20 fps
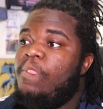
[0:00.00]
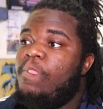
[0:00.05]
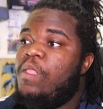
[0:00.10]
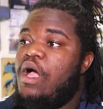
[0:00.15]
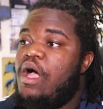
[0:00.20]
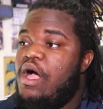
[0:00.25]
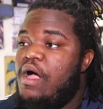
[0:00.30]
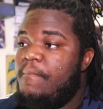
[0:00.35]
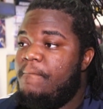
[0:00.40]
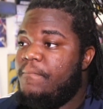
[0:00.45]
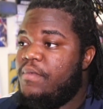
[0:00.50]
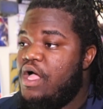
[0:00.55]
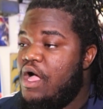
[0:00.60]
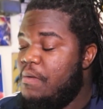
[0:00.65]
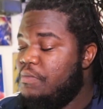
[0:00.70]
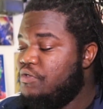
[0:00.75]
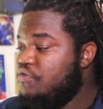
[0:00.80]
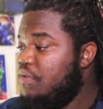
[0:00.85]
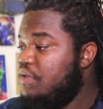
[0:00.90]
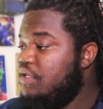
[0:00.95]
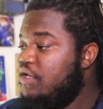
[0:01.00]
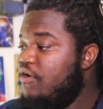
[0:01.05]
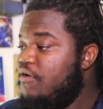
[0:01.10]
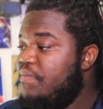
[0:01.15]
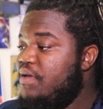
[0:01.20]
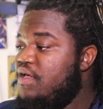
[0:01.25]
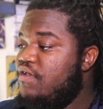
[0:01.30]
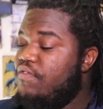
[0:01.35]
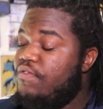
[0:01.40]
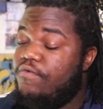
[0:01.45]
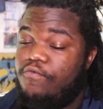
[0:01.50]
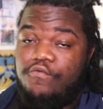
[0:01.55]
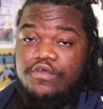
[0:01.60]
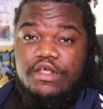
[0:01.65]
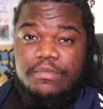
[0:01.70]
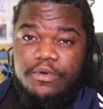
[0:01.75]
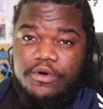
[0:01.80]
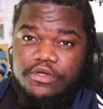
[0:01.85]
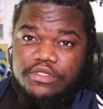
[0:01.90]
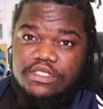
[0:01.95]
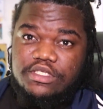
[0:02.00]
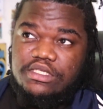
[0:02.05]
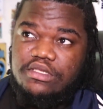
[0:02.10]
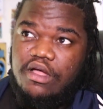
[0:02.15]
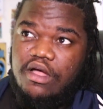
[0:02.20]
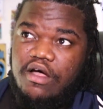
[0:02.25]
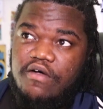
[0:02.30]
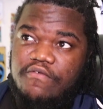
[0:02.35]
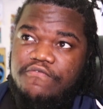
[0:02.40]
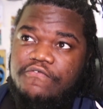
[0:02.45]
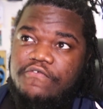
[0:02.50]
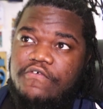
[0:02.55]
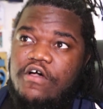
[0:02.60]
comes from a little bit of the Rebirth stuff,